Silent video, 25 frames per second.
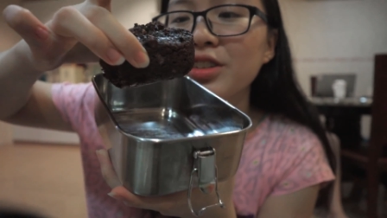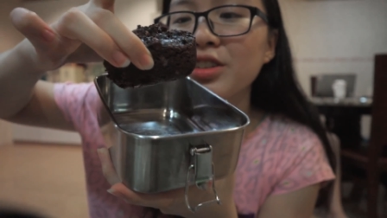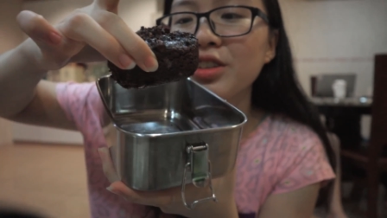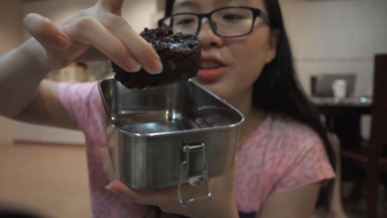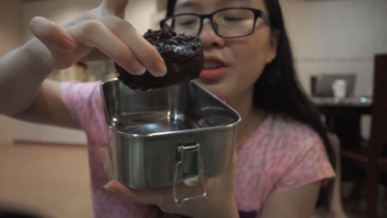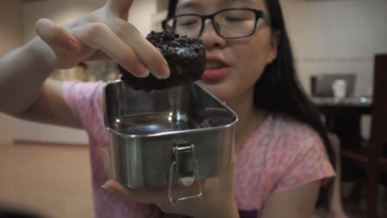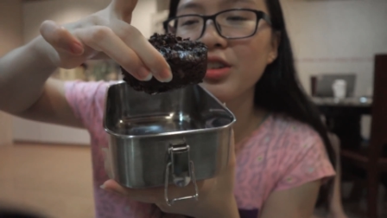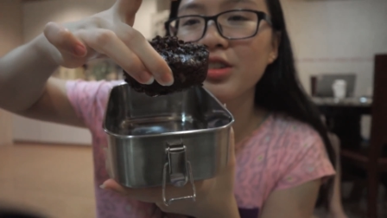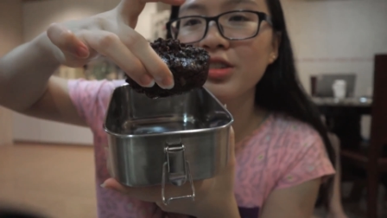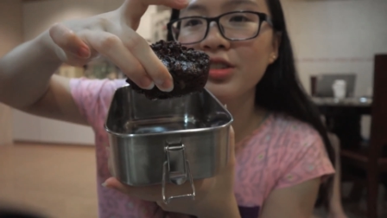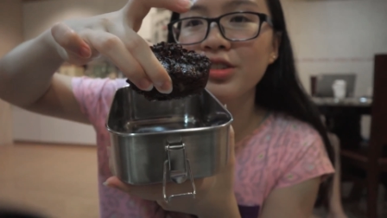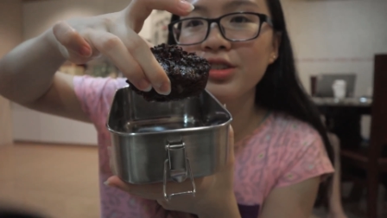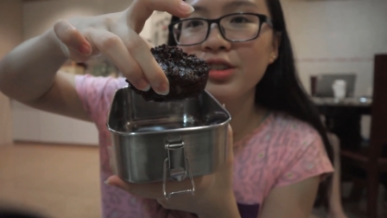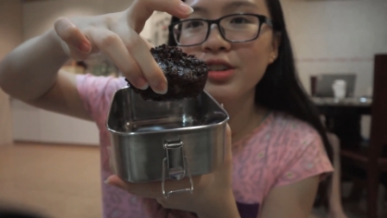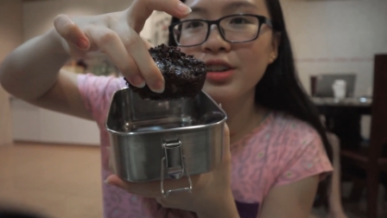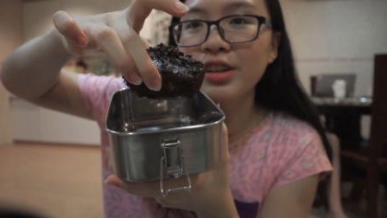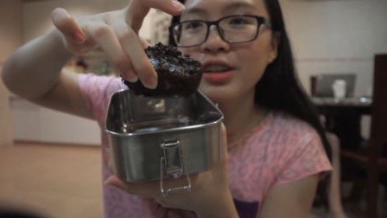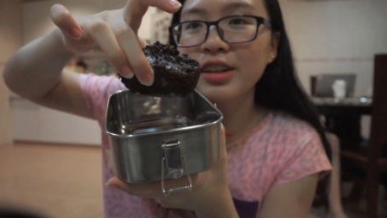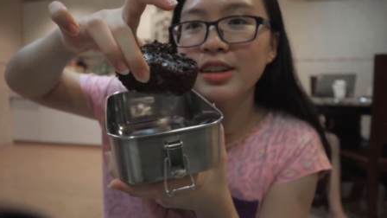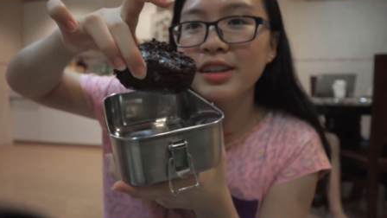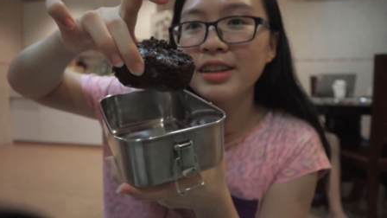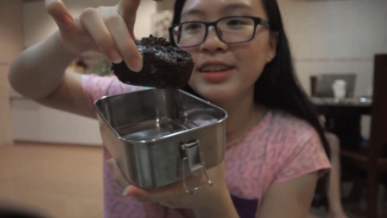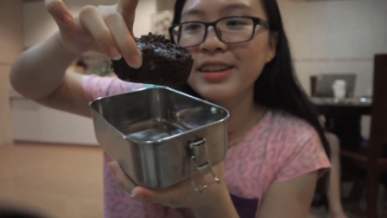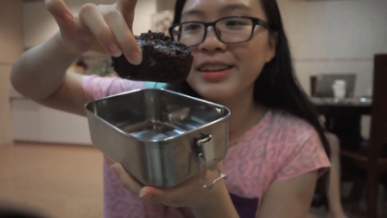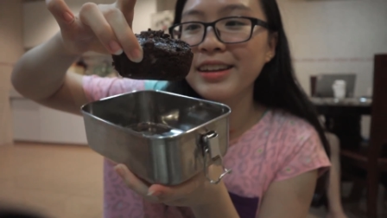so
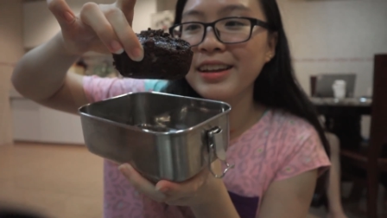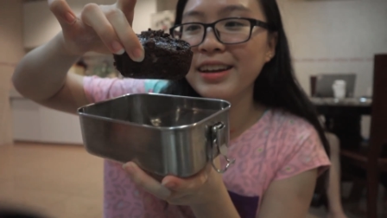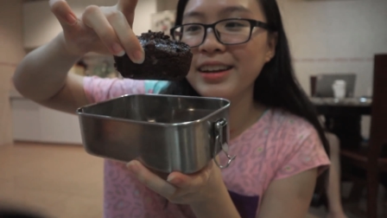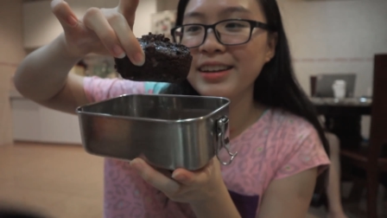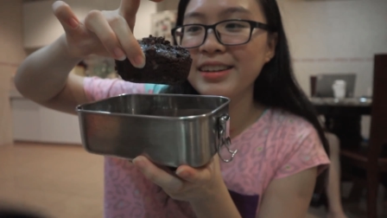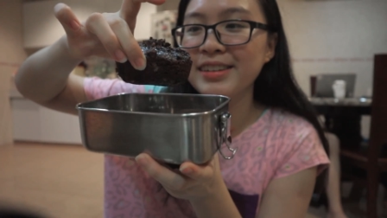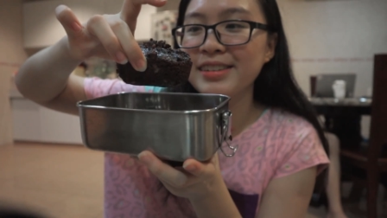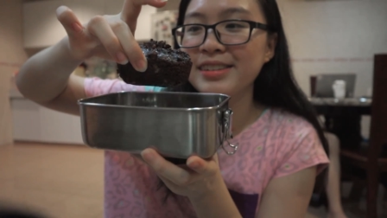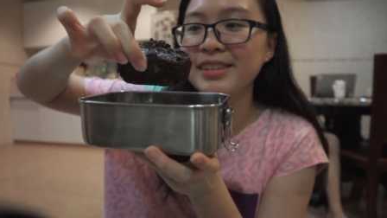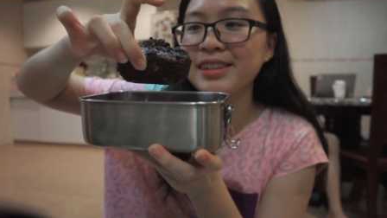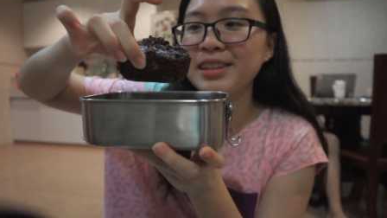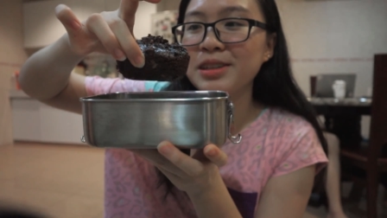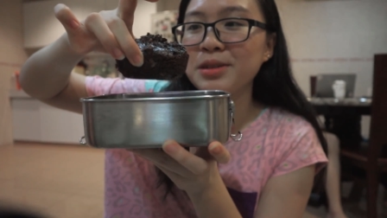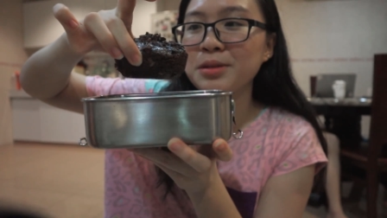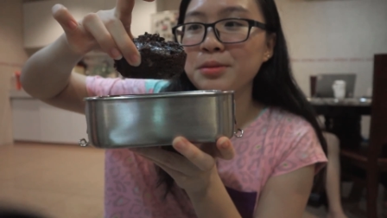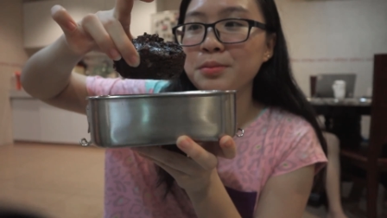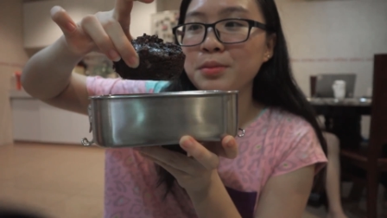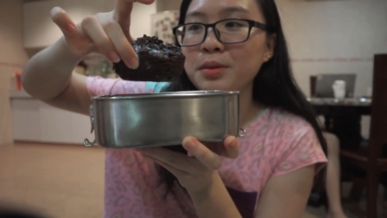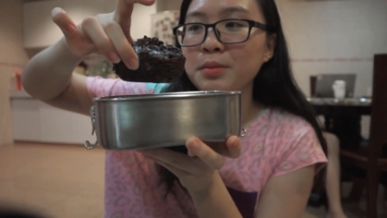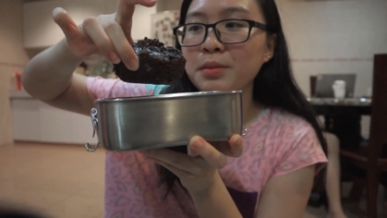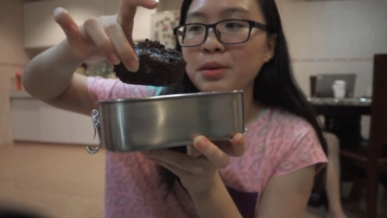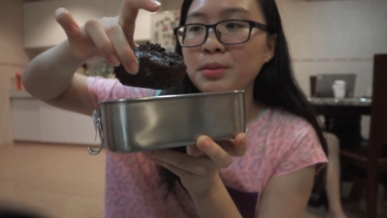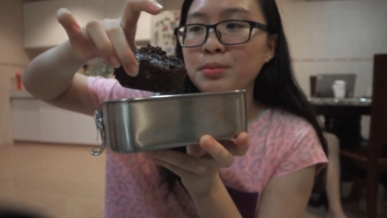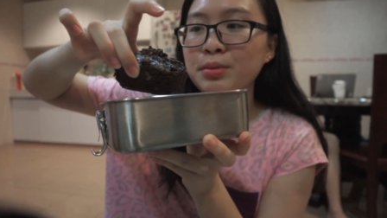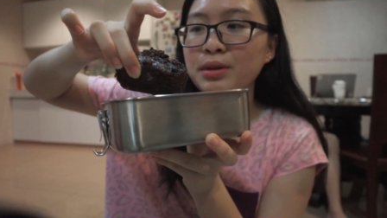nice. This will
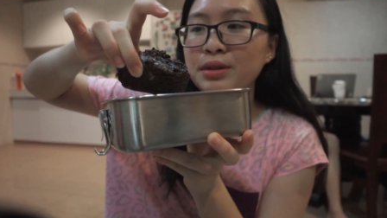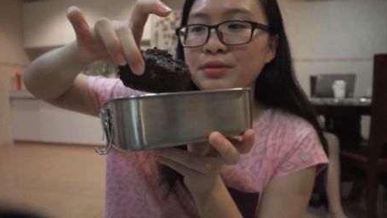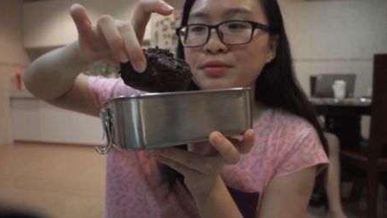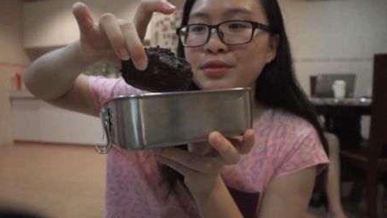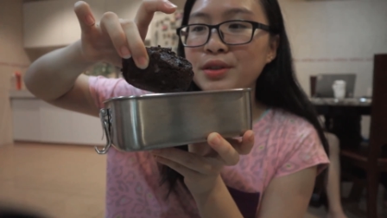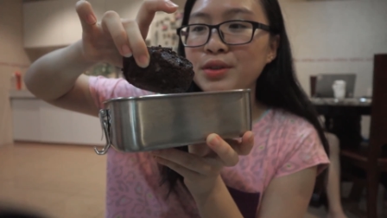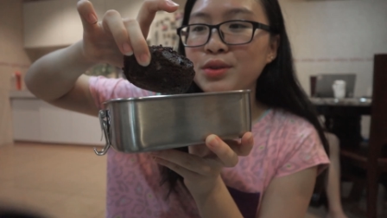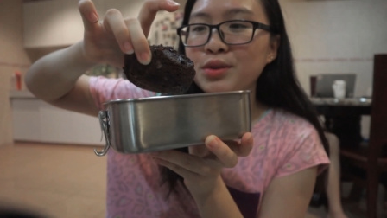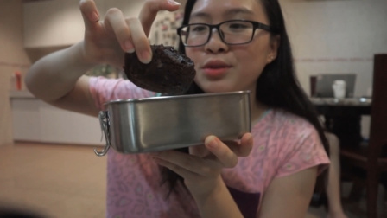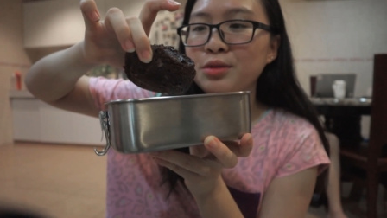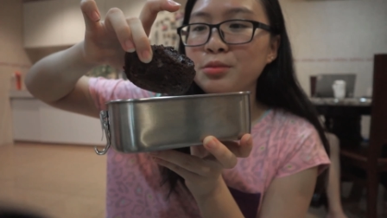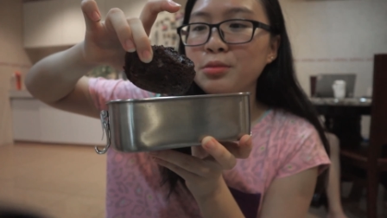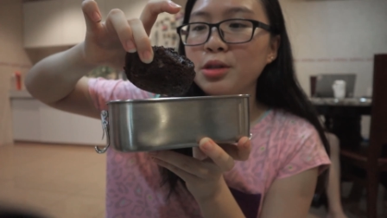be my breakfast